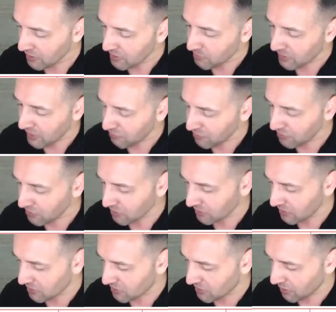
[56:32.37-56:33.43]
But have a look at
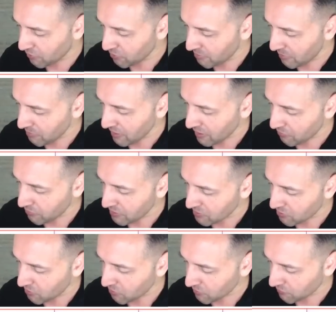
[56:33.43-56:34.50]
this. Now remember how we
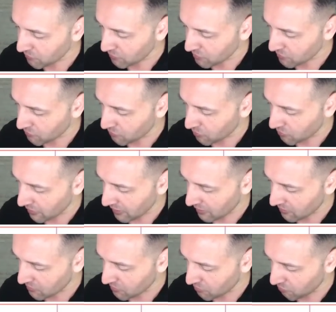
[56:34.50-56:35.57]
talked first of all
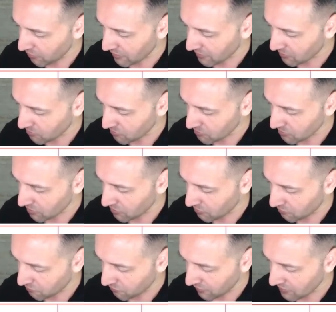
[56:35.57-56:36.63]
how the radicals are going to
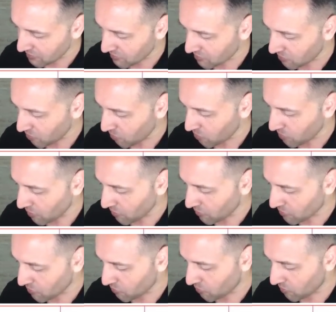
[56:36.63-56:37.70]
face or go
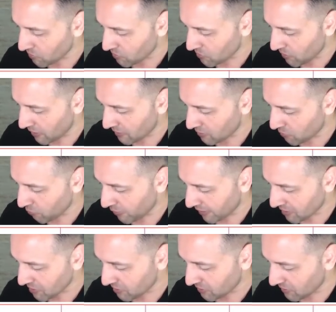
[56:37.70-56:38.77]
towards that
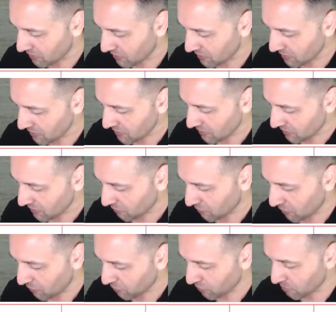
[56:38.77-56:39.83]
direction if
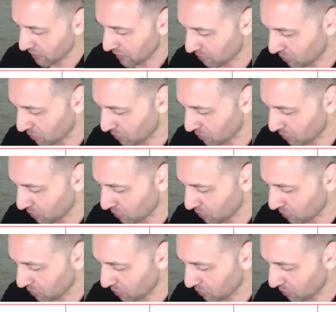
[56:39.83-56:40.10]
they're from there.